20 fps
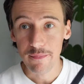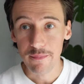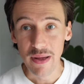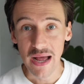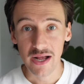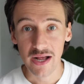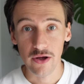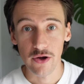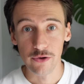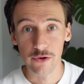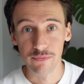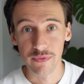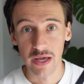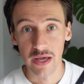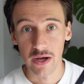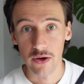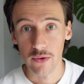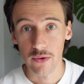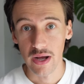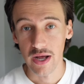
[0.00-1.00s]
Back home
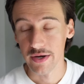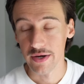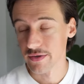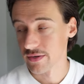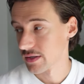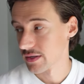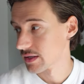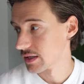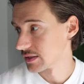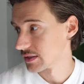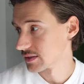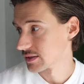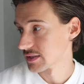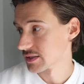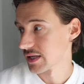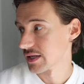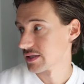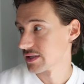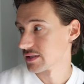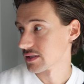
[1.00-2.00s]
now, had, as I
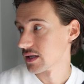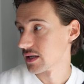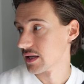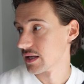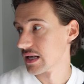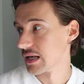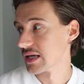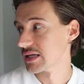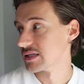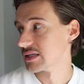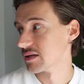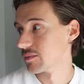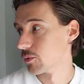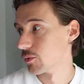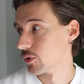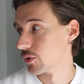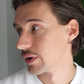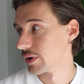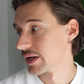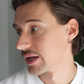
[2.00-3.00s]
said, a lazy
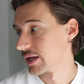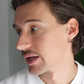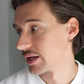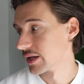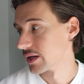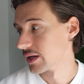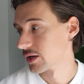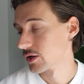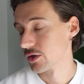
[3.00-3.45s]
morning.